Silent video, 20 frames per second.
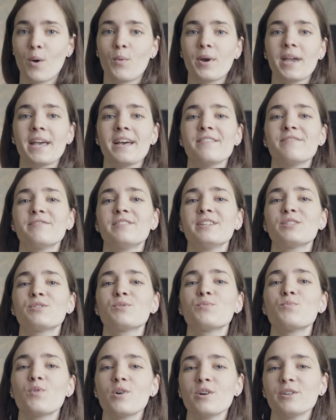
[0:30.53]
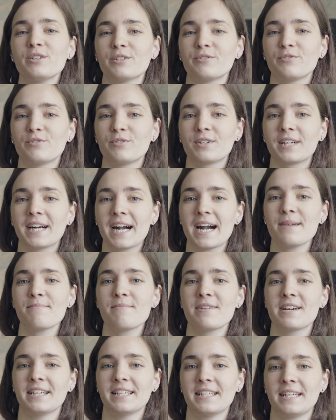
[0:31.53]
we have this wonderful
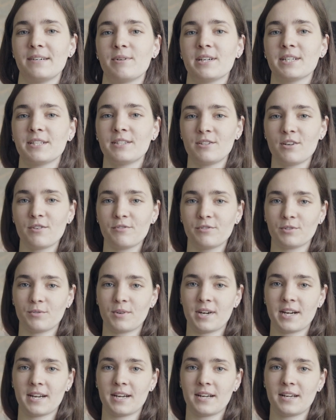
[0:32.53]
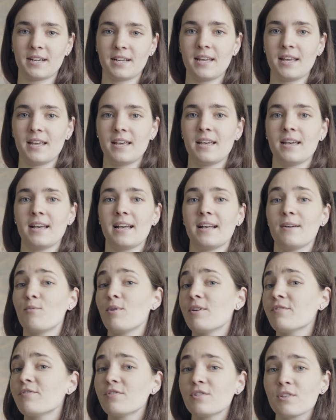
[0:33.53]
camera in our software,
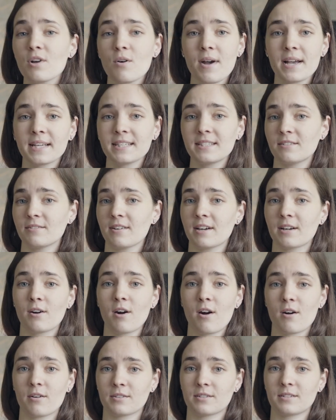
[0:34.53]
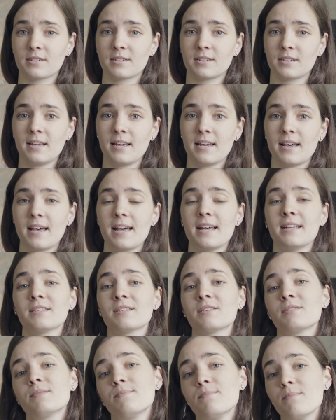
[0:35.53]
with no extra cost,
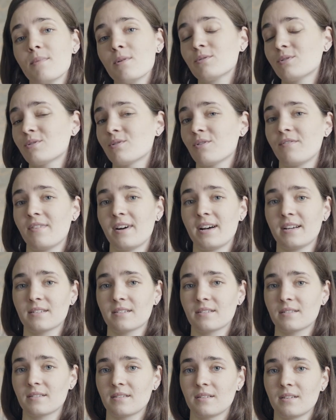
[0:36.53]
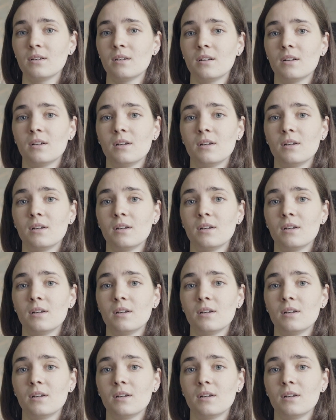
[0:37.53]
and most of us